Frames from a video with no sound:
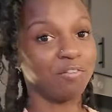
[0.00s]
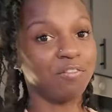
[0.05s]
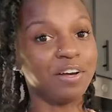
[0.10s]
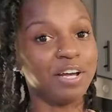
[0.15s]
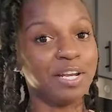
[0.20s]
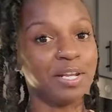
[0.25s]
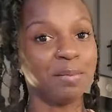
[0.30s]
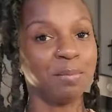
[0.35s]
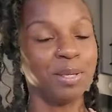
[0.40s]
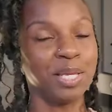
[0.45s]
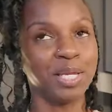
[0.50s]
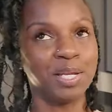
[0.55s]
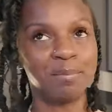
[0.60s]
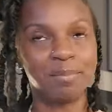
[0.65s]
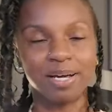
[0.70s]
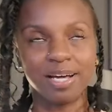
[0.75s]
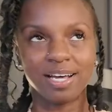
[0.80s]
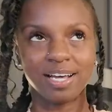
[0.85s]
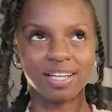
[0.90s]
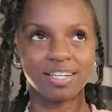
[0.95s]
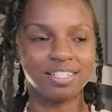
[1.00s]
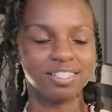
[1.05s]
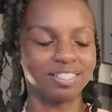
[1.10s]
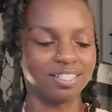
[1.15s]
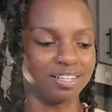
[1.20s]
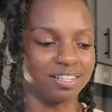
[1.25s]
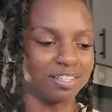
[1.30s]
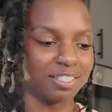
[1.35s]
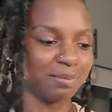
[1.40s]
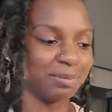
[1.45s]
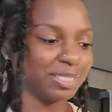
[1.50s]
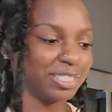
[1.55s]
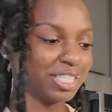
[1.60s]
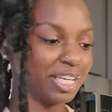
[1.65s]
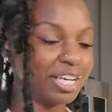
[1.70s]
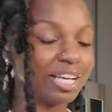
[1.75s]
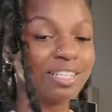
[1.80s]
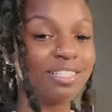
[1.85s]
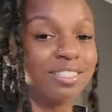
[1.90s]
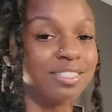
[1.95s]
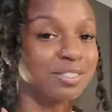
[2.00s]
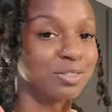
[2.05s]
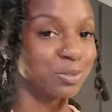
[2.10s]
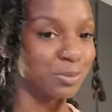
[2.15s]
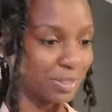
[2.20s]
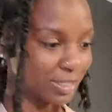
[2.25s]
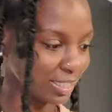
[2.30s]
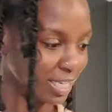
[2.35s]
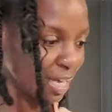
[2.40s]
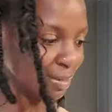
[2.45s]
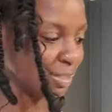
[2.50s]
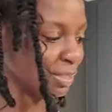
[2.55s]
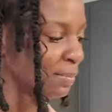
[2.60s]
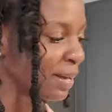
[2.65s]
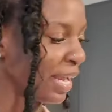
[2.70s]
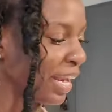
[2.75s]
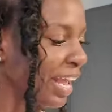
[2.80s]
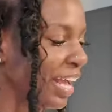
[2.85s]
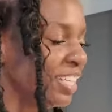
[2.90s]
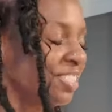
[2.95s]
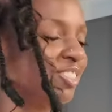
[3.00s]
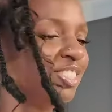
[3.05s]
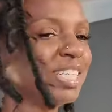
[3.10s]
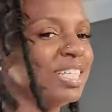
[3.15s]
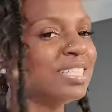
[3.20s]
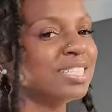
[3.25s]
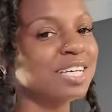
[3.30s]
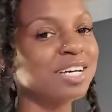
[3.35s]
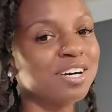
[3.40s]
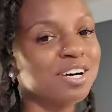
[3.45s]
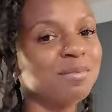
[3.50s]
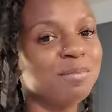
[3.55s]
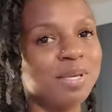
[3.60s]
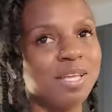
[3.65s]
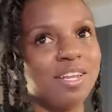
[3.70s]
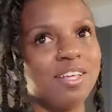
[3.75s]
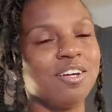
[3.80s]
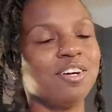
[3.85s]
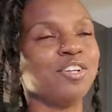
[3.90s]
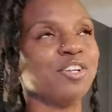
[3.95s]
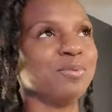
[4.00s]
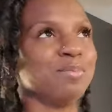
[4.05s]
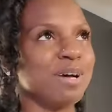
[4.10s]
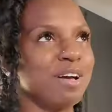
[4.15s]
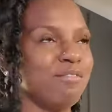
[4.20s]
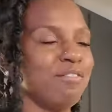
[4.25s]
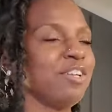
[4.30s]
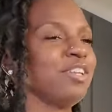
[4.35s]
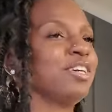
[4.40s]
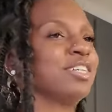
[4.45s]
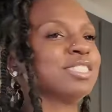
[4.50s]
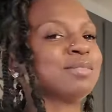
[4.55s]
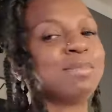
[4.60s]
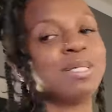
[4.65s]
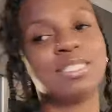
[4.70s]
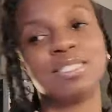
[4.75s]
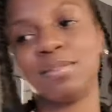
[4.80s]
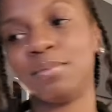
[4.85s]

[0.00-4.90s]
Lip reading: funny meaning behind it, y'all. Let me tell y'all a little story time. Somebody had just commented under my video to my